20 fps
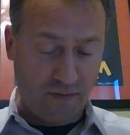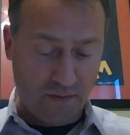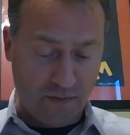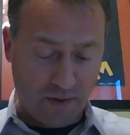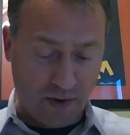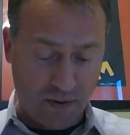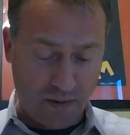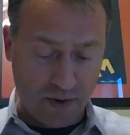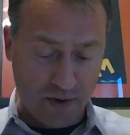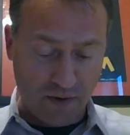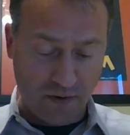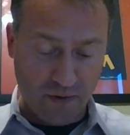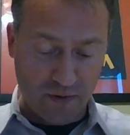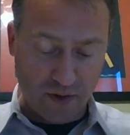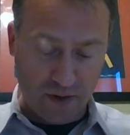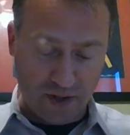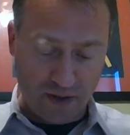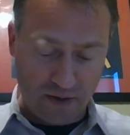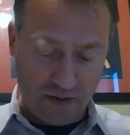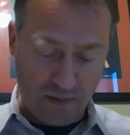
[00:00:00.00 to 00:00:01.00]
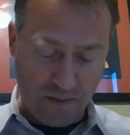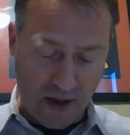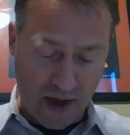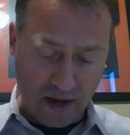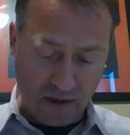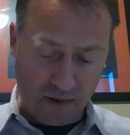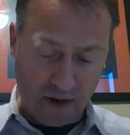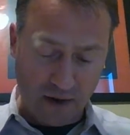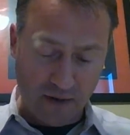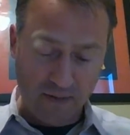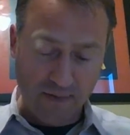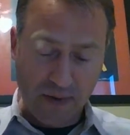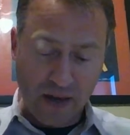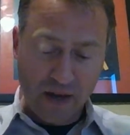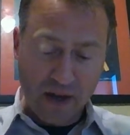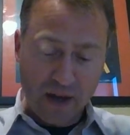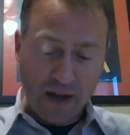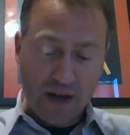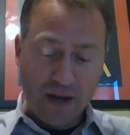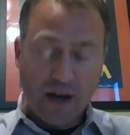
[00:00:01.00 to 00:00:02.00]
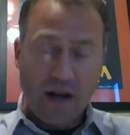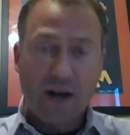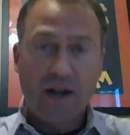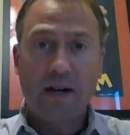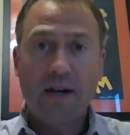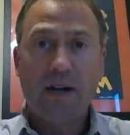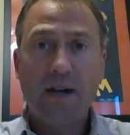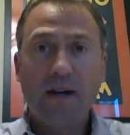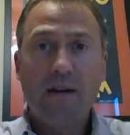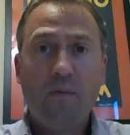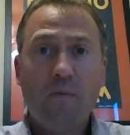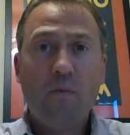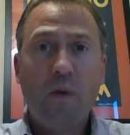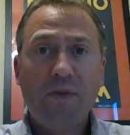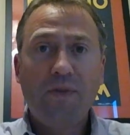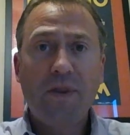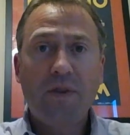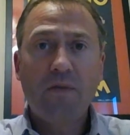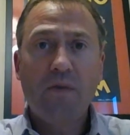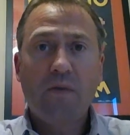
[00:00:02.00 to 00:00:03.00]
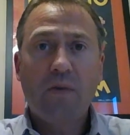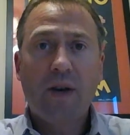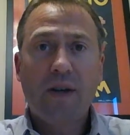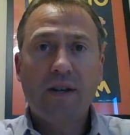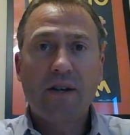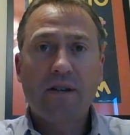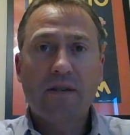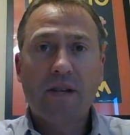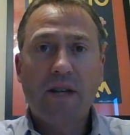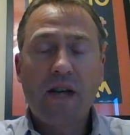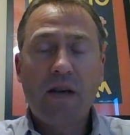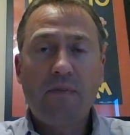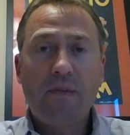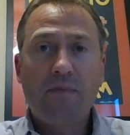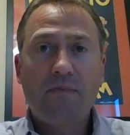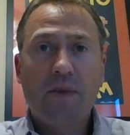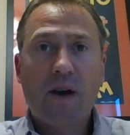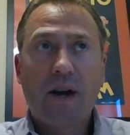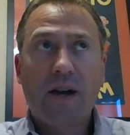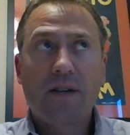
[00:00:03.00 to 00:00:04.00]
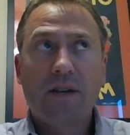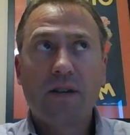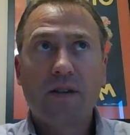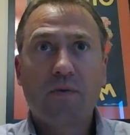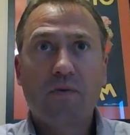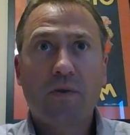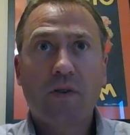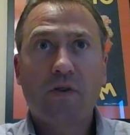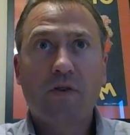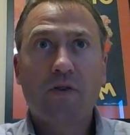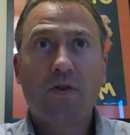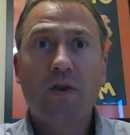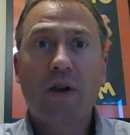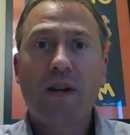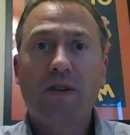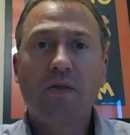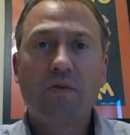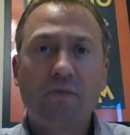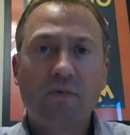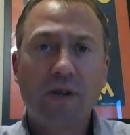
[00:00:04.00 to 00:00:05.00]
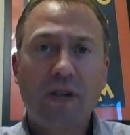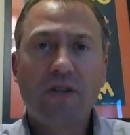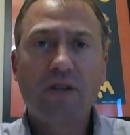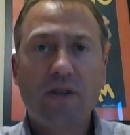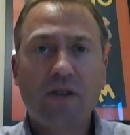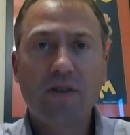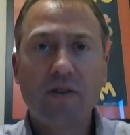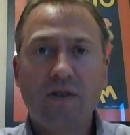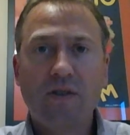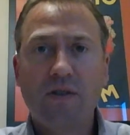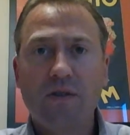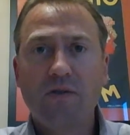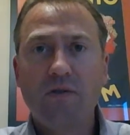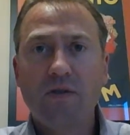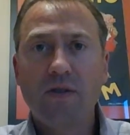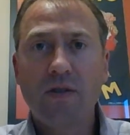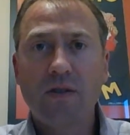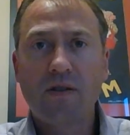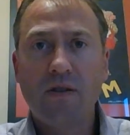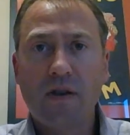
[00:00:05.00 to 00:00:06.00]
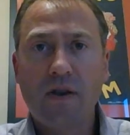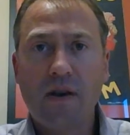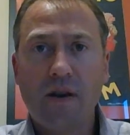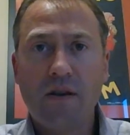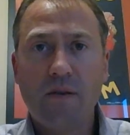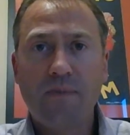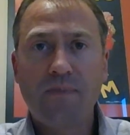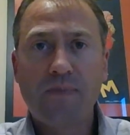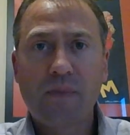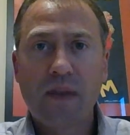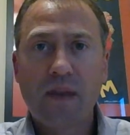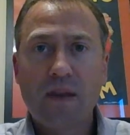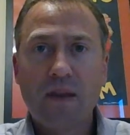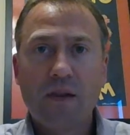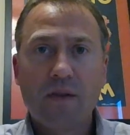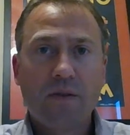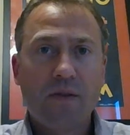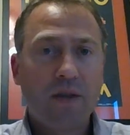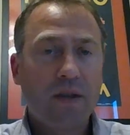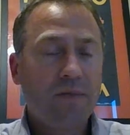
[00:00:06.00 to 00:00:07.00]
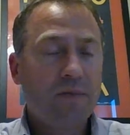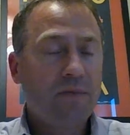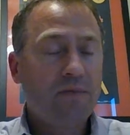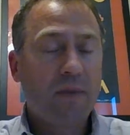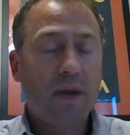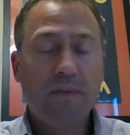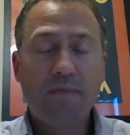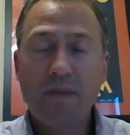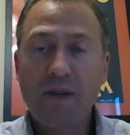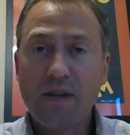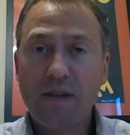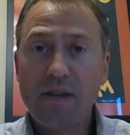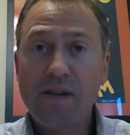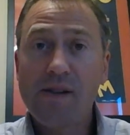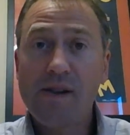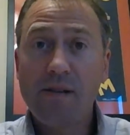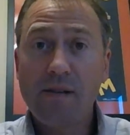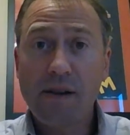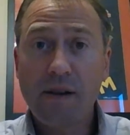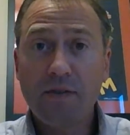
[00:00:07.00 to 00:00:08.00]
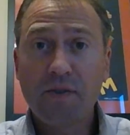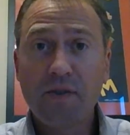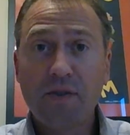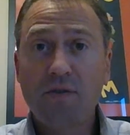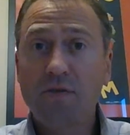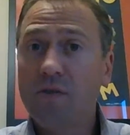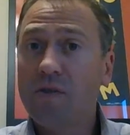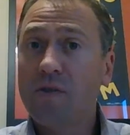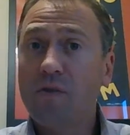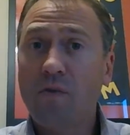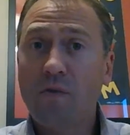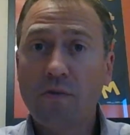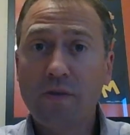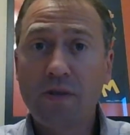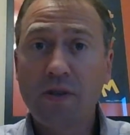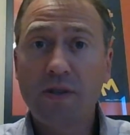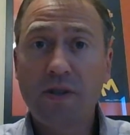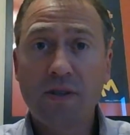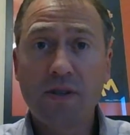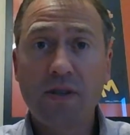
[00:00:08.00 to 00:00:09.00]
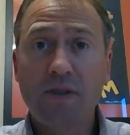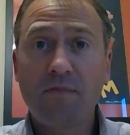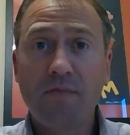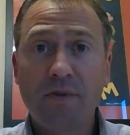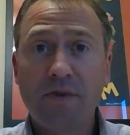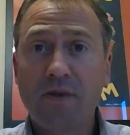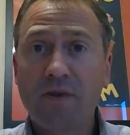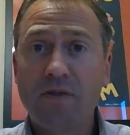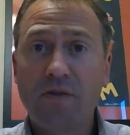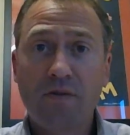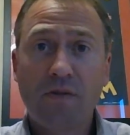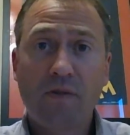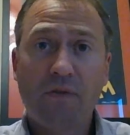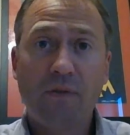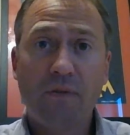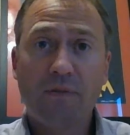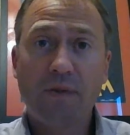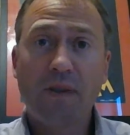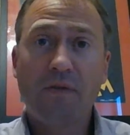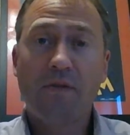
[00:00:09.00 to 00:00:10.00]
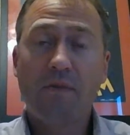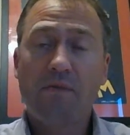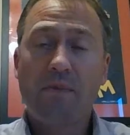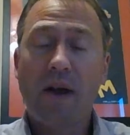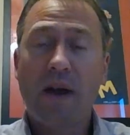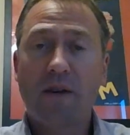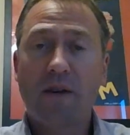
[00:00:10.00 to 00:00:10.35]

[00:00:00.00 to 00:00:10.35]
from a diverse background. One thing we want to keep in mind as we're trying to reach the students that might be ELL students or just simply students from different